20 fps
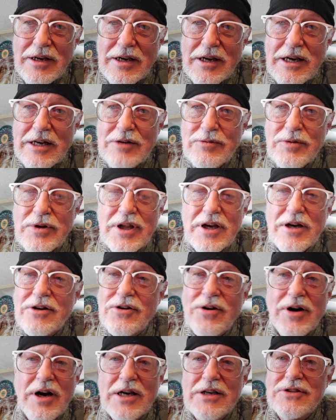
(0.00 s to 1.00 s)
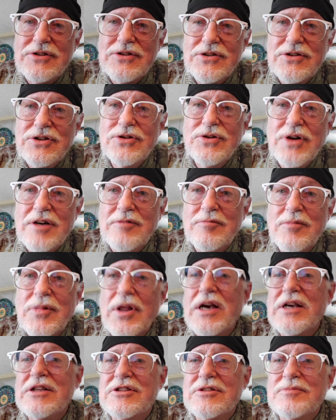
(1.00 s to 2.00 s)
And without Christ, you have
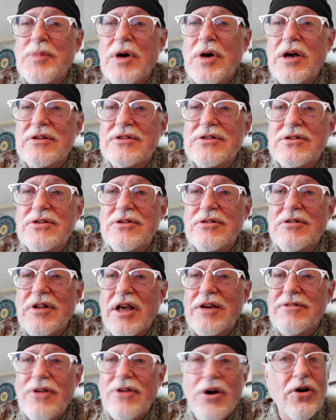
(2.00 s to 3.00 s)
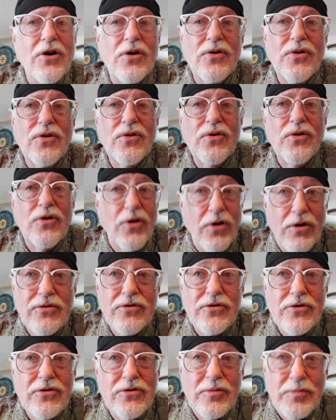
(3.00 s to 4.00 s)
blind spots in your life all
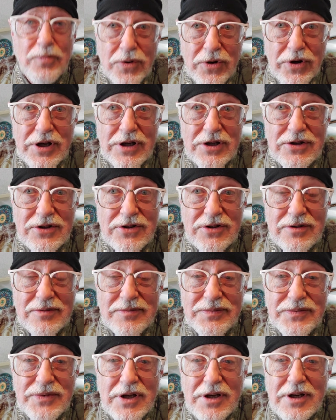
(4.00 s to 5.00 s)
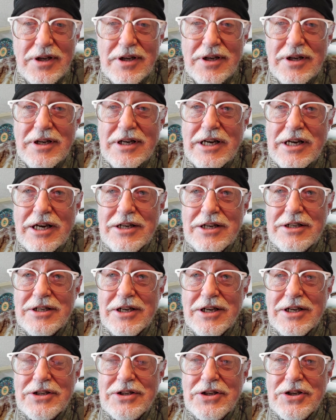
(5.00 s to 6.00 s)
over the place. And
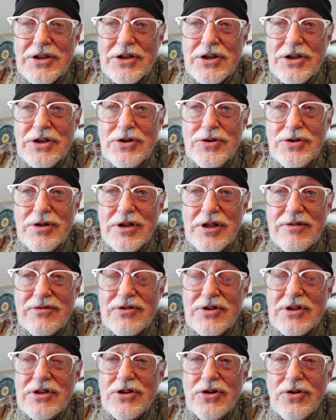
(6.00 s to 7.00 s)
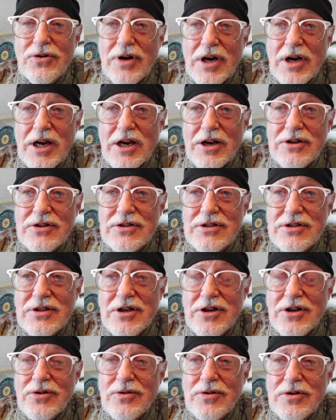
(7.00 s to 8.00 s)
uh, you leave the, your house
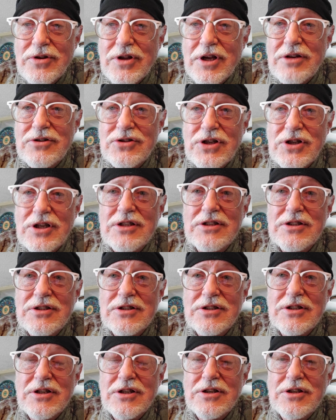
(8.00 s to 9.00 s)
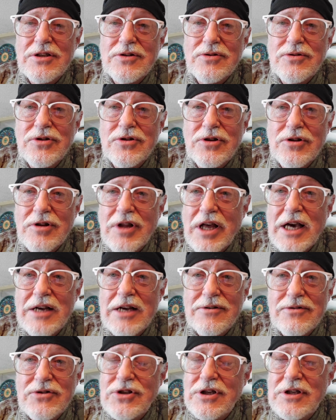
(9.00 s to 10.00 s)
without Jesus, the light
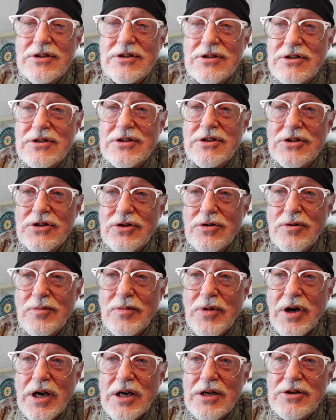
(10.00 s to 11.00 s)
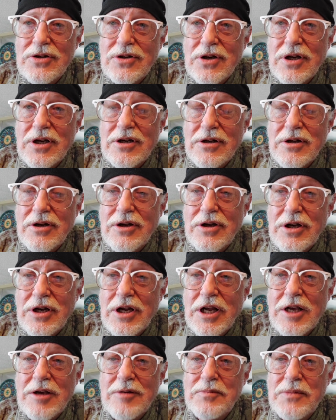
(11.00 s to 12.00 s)
of Jesus in your mind, and, and
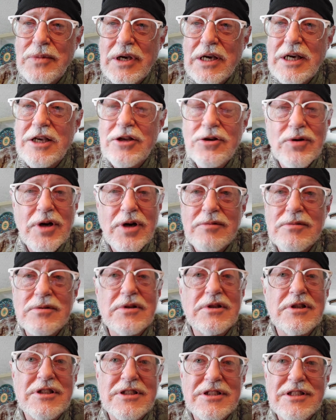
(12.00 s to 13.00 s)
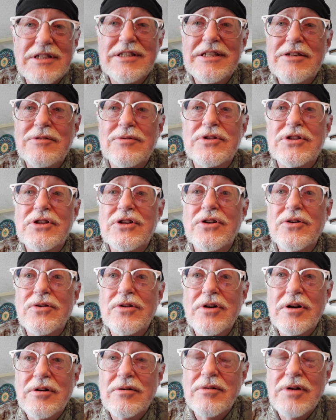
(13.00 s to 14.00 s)
a, making you able to see what's going
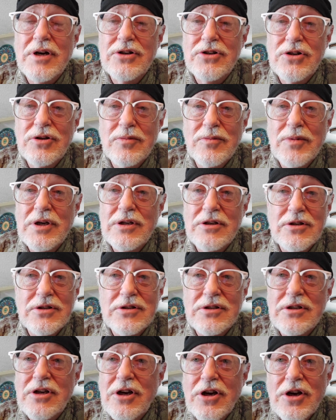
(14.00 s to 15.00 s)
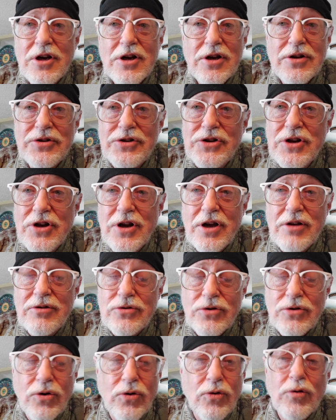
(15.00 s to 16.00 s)
on around you, you may just
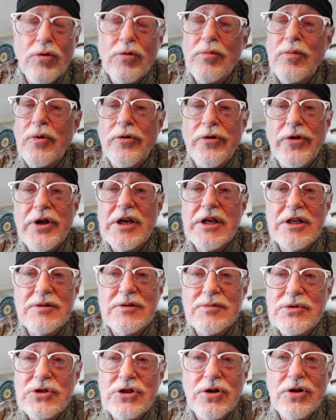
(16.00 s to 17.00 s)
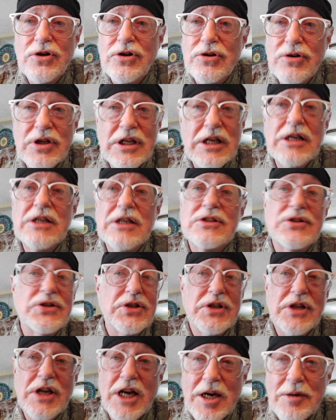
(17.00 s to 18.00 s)
horrible things could
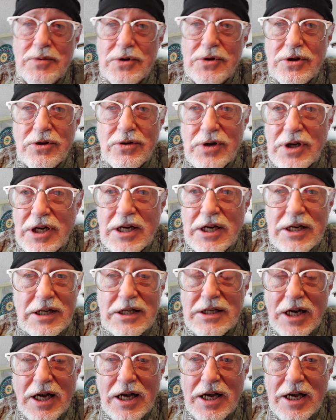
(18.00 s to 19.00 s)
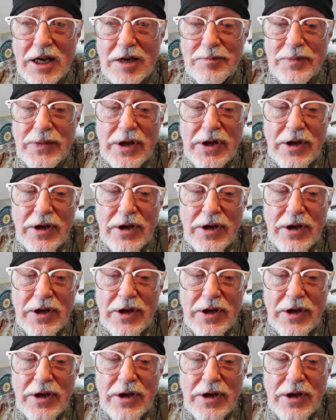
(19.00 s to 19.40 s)
easily happen to you at any time.